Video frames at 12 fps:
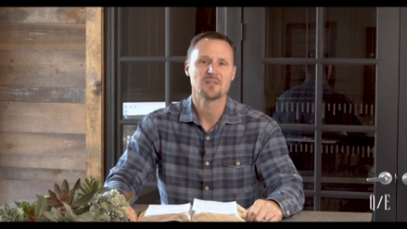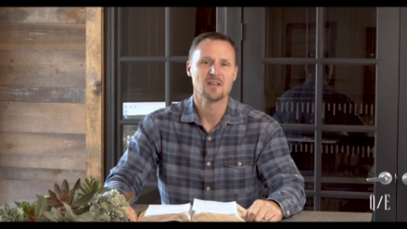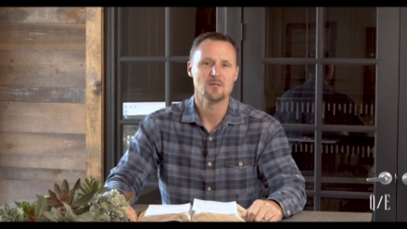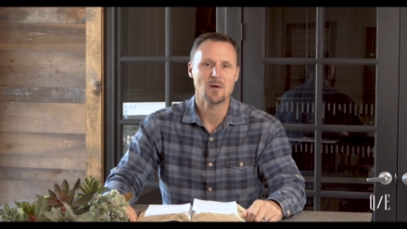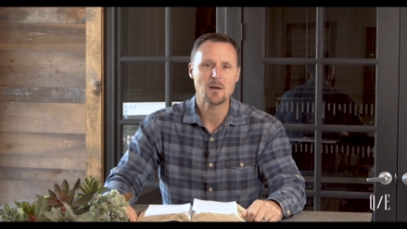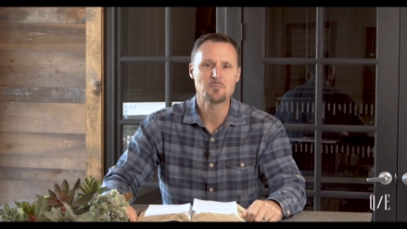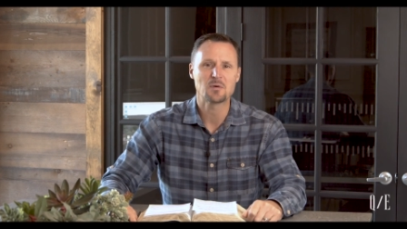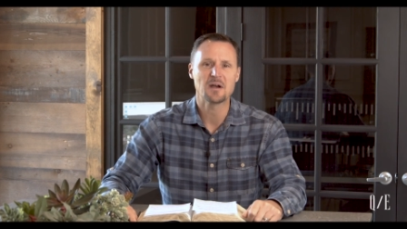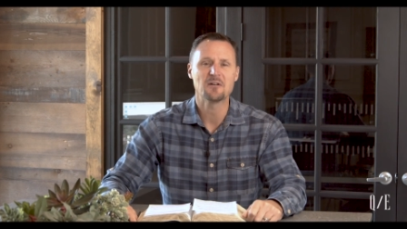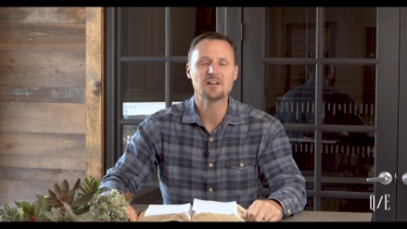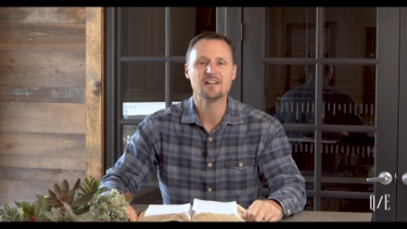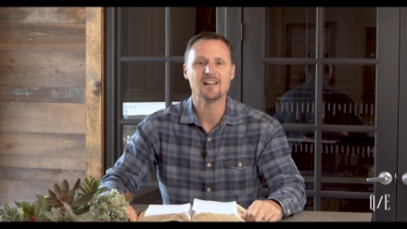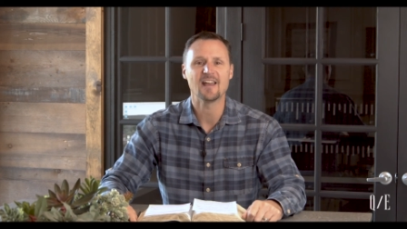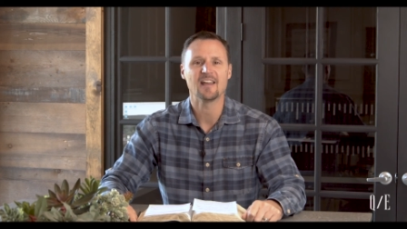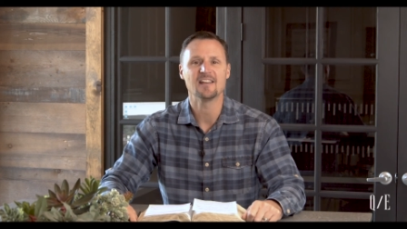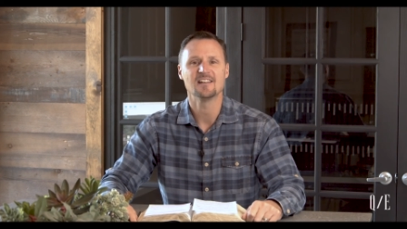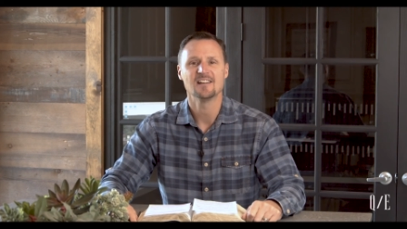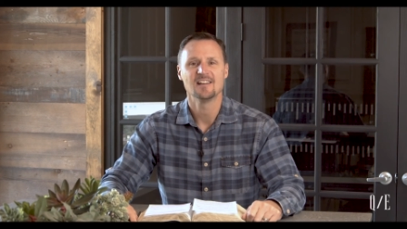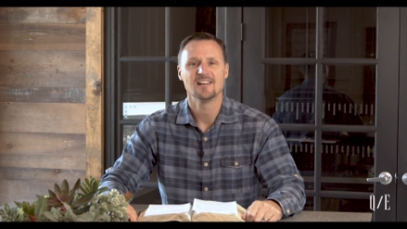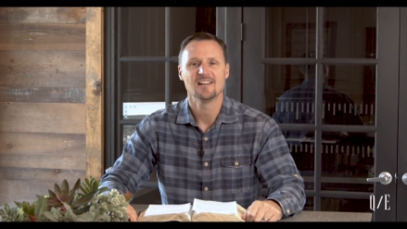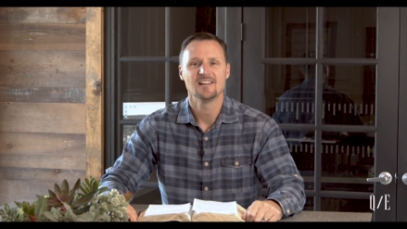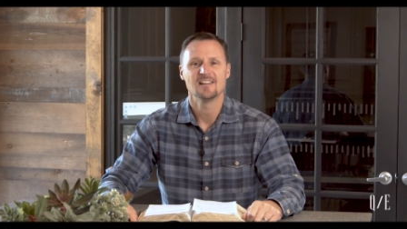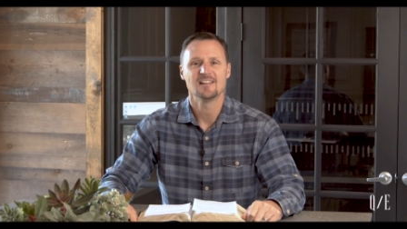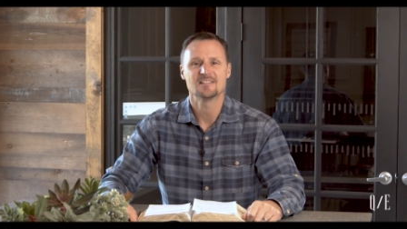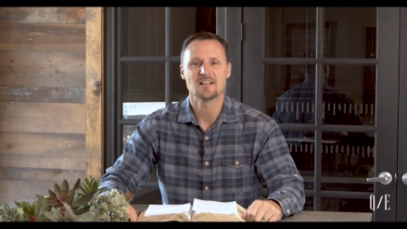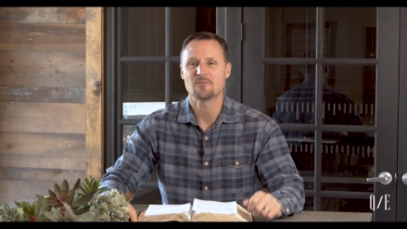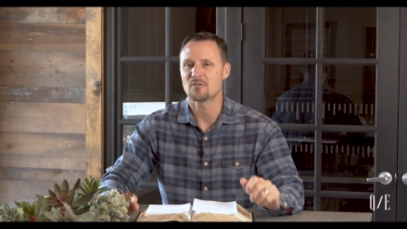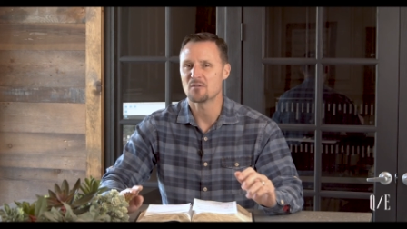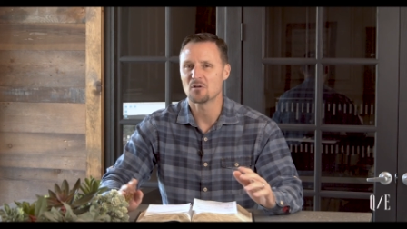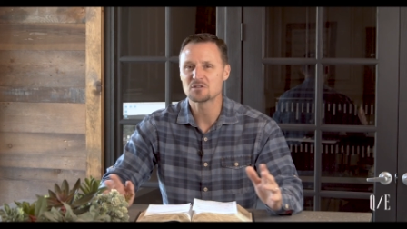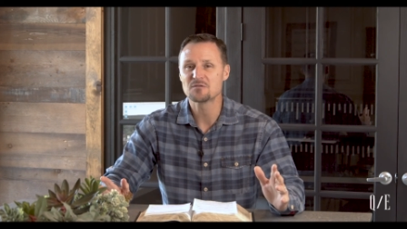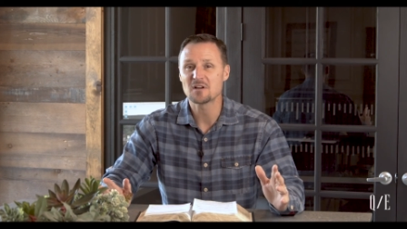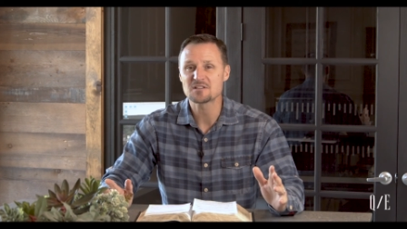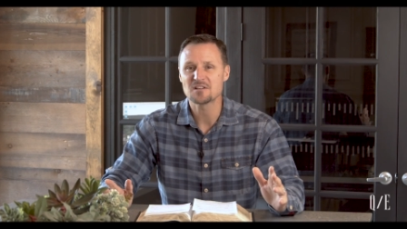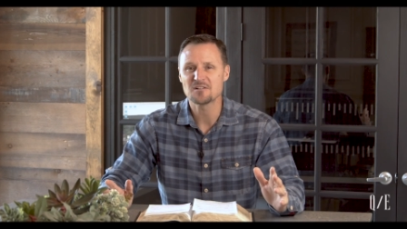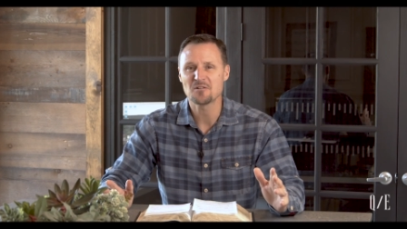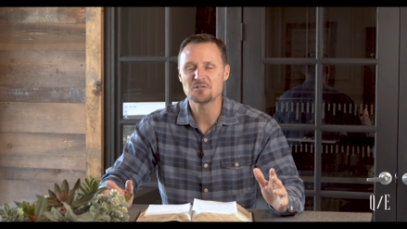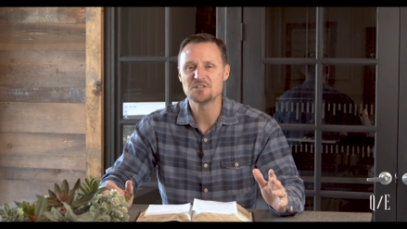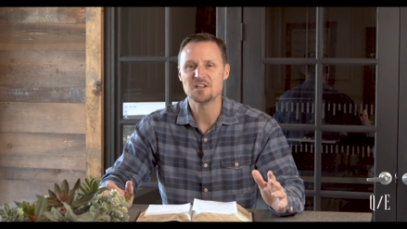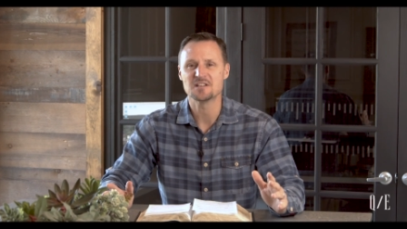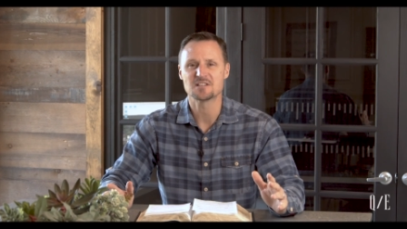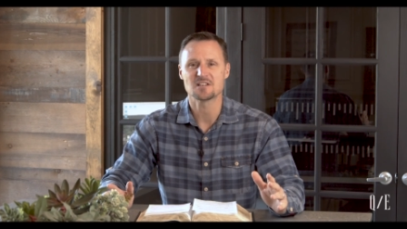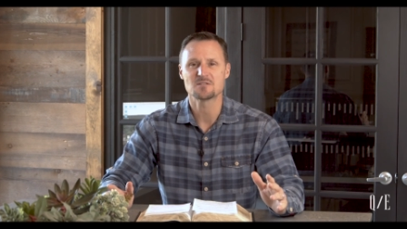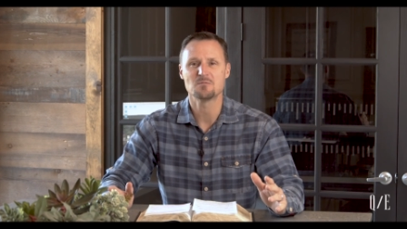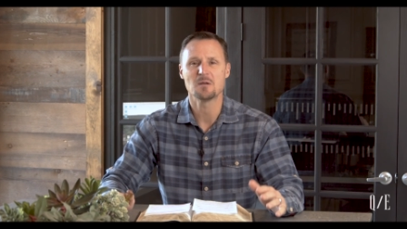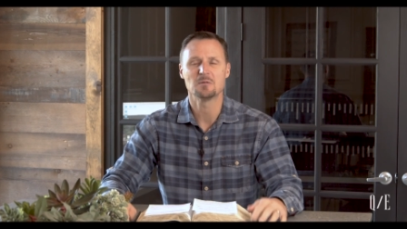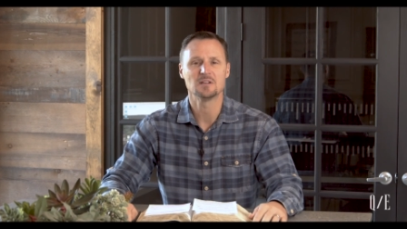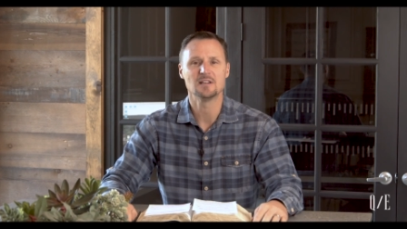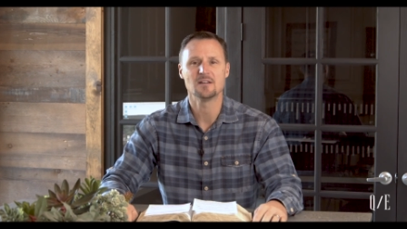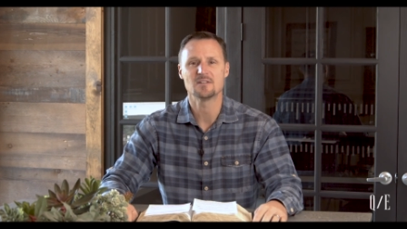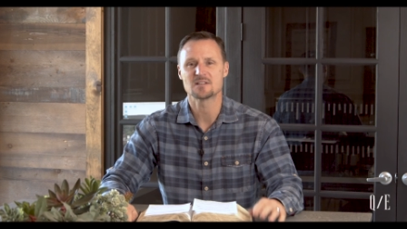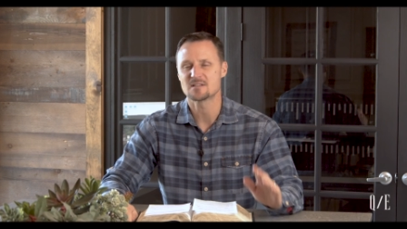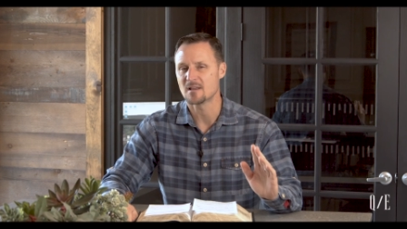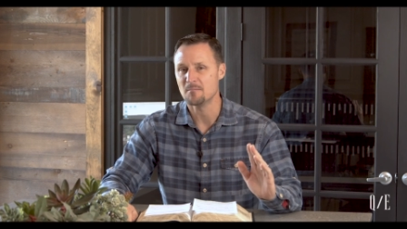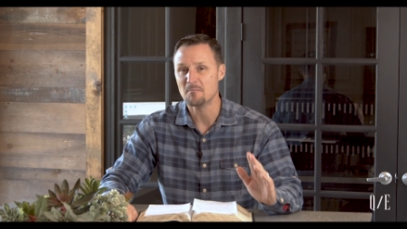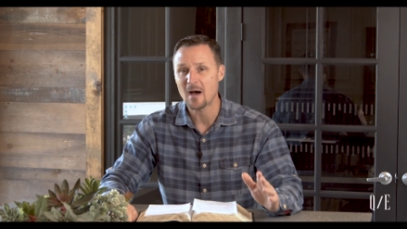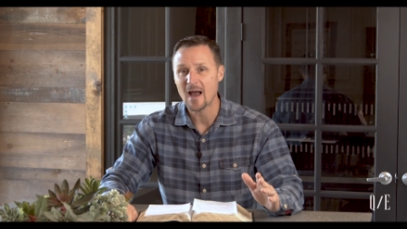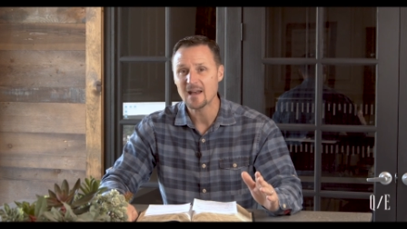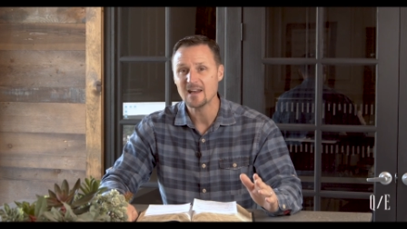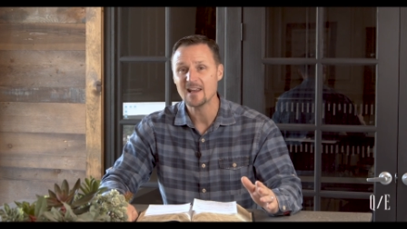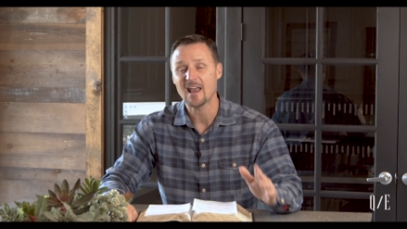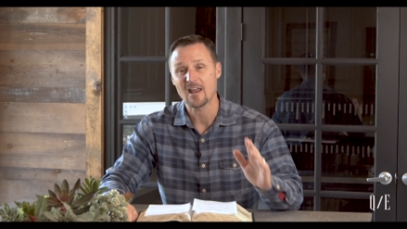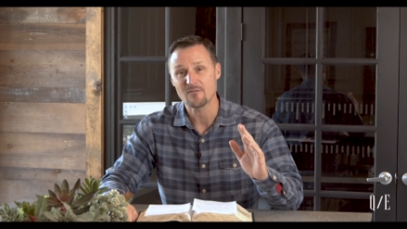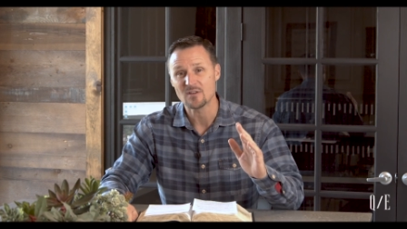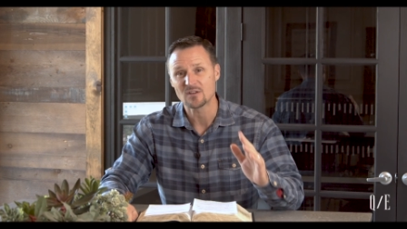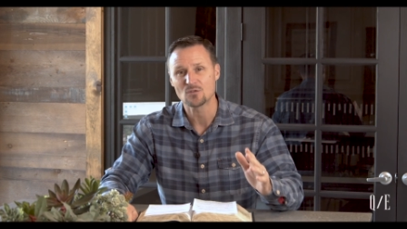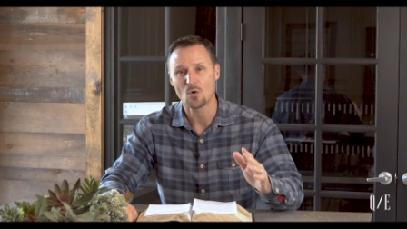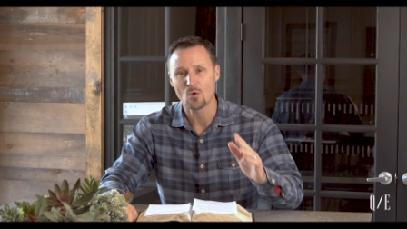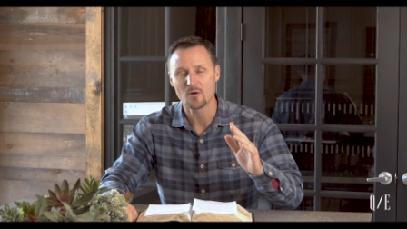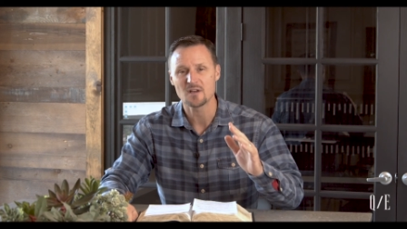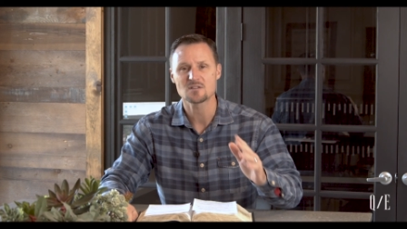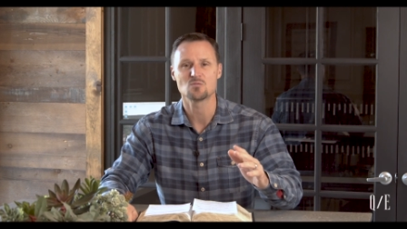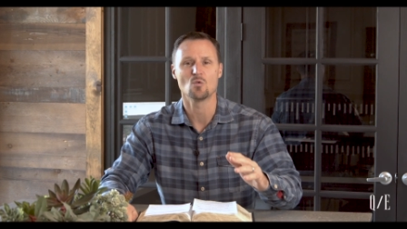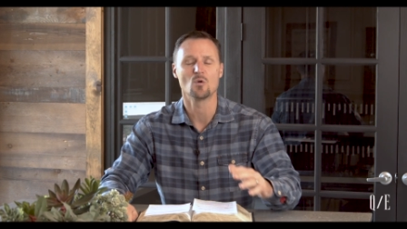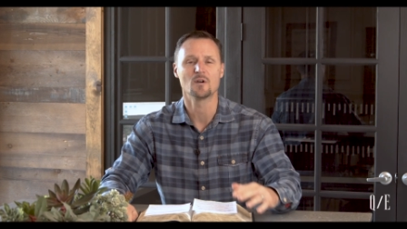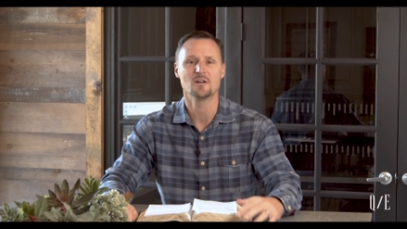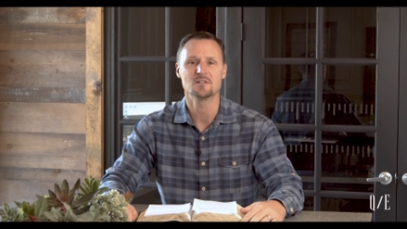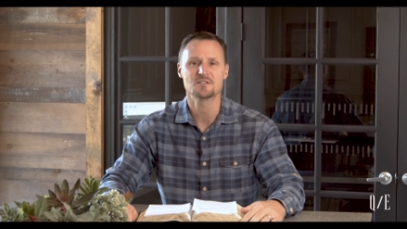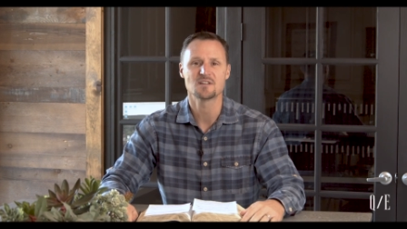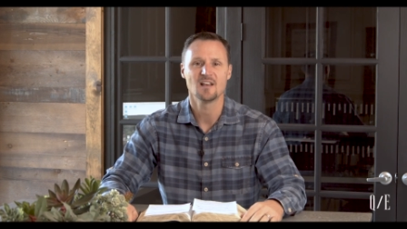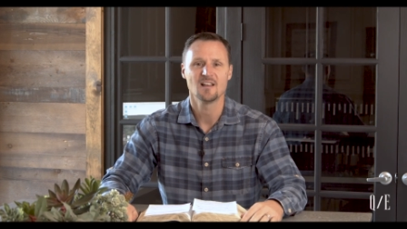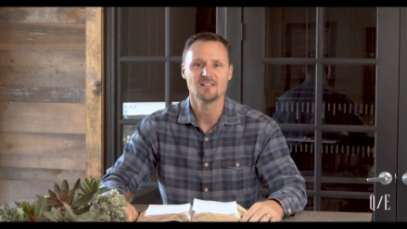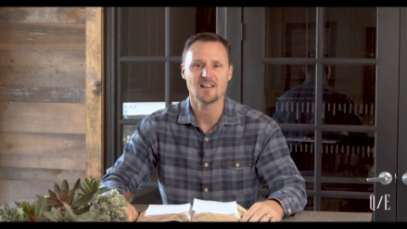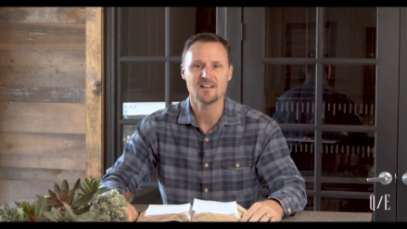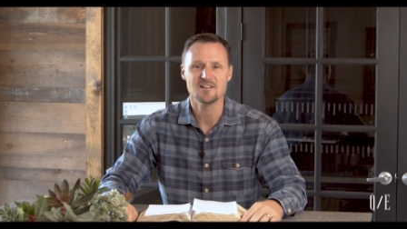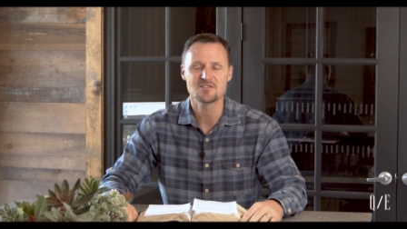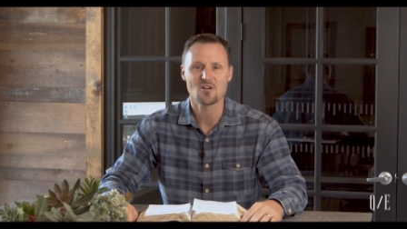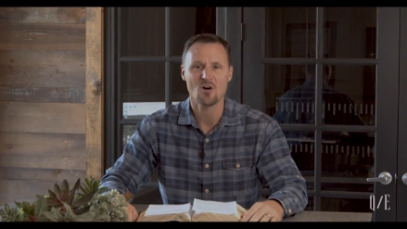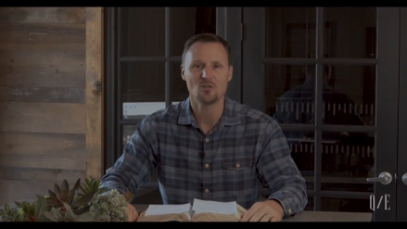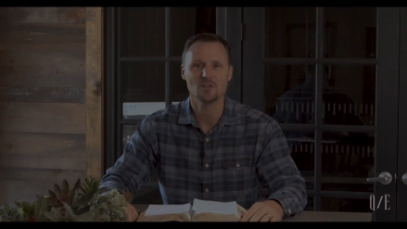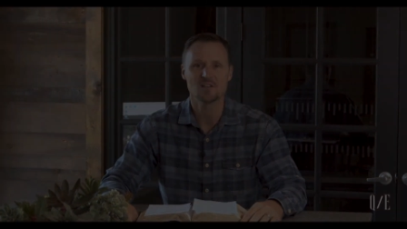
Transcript: My prayer today is that for those of us that know Jesus, we would live as the mighty and victorious warriors that He's called